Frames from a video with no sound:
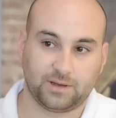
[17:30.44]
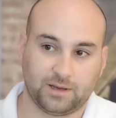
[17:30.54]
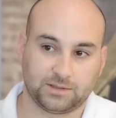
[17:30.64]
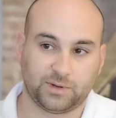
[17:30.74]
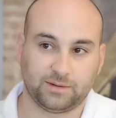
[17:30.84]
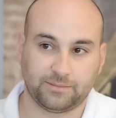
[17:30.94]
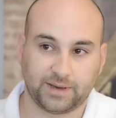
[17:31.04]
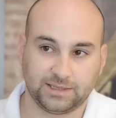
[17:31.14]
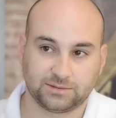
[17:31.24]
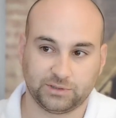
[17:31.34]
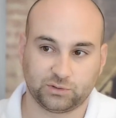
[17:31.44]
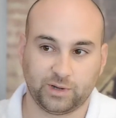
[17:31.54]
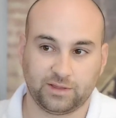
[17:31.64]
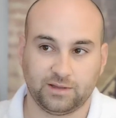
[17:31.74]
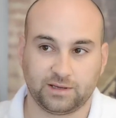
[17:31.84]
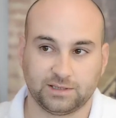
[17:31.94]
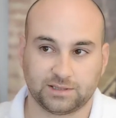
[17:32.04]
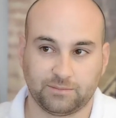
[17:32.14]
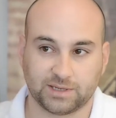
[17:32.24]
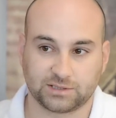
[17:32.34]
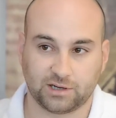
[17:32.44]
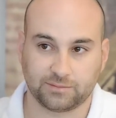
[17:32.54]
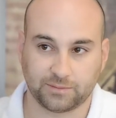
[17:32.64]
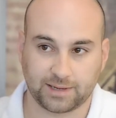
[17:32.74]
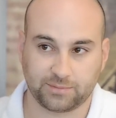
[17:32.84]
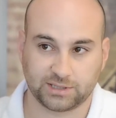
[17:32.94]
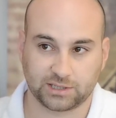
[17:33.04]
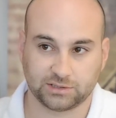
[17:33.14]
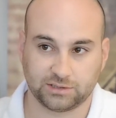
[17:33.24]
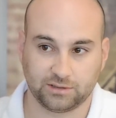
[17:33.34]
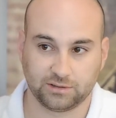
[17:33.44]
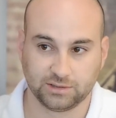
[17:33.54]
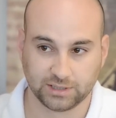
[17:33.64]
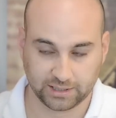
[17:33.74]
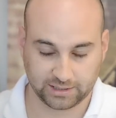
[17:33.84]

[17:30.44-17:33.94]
It's polymer base, which we think is the best type of paint protection to use.